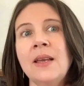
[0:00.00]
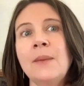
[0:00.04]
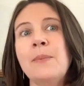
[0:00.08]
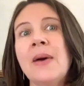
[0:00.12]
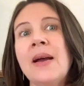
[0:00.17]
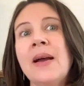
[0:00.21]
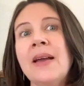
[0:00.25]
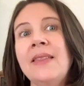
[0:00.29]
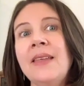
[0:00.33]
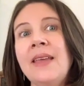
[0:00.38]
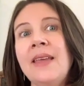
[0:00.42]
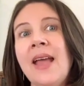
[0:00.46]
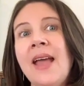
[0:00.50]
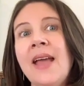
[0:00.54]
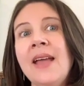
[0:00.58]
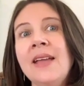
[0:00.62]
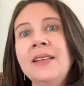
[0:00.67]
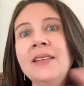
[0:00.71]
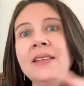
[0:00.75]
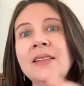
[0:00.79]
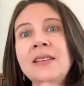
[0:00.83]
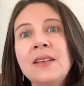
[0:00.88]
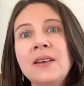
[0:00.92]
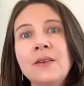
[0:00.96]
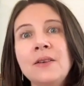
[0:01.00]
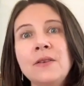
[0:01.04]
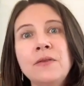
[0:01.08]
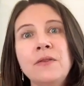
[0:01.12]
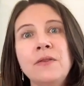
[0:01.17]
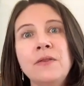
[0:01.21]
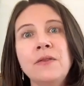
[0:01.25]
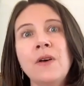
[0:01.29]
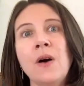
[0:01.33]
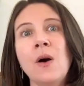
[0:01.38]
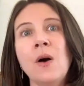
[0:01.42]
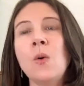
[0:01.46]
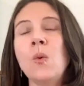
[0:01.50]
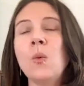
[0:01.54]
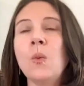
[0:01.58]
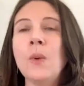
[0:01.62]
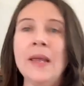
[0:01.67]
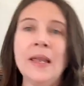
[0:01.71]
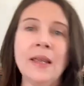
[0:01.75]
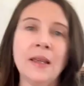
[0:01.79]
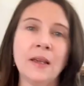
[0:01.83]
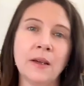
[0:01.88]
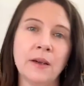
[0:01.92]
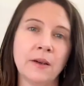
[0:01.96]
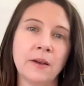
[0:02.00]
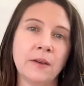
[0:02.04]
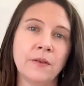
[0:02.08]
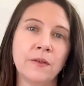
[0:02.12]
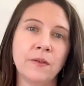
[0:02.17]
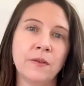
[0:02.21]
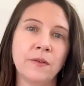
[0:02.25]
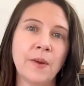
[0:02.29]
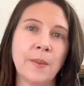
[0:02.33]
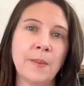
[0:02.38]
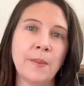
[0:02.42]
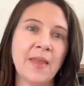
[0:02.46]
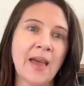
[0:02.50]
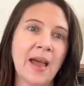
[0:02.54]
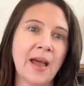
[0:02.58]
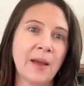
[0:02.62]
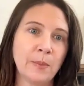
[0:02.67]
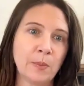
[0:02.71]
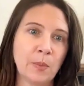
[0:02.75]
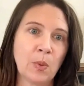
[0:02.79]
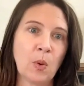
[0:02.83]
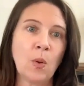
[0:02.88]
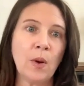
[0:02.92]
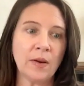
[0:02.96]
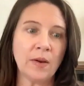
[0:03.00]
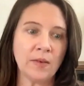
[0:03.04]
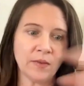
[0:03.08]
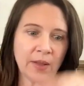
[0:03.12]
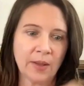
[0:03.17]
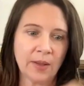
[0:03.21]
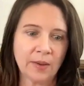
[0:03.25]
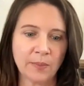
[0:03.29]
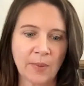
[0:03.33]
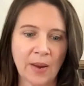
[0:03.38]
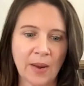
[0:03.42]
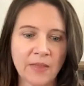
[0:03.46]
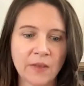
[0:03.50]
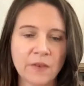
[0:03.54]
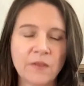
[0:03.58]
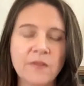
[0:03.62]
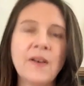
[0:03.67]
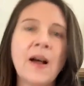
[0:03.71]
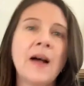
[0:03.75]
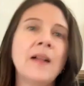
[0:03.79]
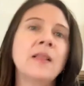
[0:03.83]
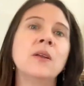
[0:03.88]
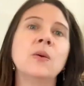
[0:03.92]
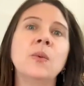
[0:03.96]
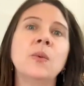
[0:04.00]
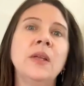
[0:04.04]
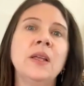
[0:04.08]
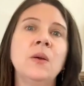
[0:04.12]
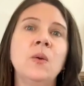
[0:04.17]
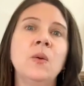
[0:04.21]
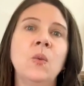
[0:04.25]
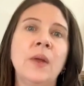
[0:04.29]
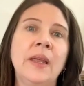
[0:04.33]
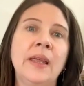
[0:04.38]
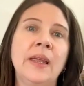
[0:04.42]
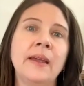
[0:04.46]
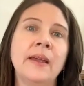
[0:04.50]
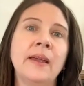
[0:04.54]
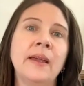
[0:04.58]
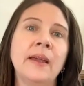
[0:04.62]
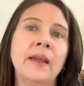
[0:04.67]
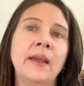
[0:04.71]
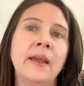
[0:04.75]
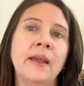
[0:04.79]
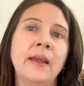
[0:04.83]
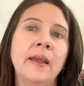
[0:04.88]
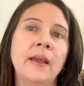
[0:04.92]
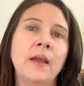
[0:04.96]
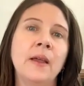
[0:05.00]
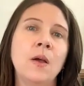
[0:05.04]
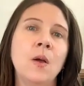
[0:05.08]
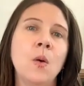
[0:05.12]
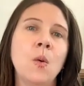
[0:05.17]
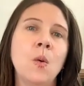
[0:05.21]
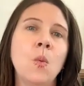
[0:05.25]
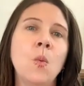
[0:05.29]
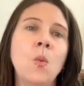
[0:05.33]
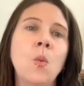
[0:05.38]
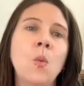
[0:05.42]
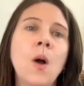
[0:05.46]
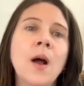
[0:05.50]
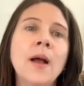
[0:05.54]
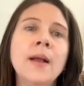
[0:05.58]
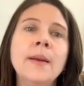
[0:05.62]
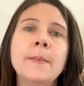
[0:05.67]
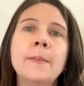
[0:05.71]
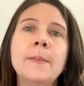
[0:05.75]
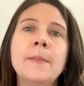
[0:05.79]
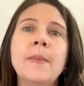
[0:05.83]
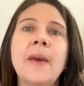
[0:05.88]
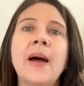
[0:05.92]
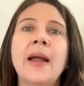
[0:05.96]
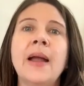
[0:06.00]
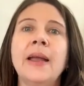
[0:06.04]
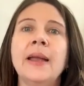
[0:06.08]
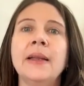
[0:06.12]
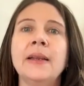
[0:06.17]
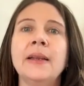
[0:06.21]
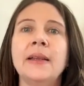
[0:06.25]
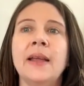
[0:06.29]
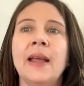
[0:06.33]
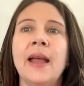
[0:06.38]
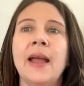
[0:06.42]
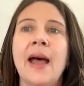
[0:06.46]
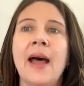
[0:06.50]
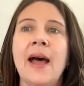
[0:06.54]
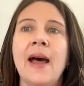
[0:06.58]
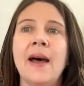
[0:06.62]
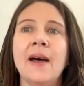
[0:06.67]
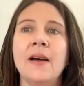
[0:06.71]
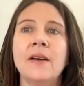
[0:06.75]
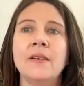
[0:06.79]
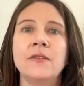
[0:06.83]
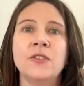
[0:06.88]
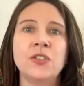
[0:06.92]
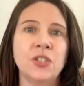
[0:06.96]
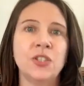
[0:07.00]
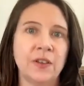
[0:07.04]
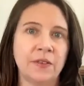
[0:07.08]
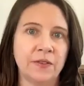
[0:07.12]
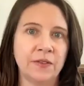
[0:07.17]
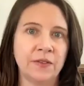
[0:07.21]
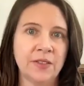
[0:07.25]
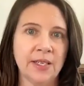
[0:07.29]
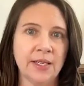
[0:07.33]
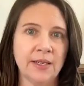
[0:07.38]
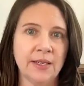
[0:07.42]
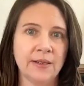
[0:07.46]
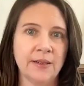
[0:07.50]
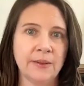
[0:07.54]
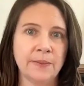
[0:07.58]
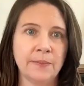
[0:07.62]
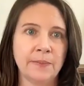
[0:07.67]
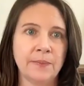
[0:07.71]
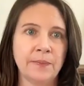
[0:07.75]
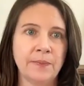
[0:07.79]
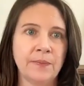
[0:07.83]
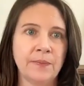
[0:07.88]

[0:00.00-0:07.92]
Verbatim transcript: by the end of a week from that point, like by the following week, what might have shifted,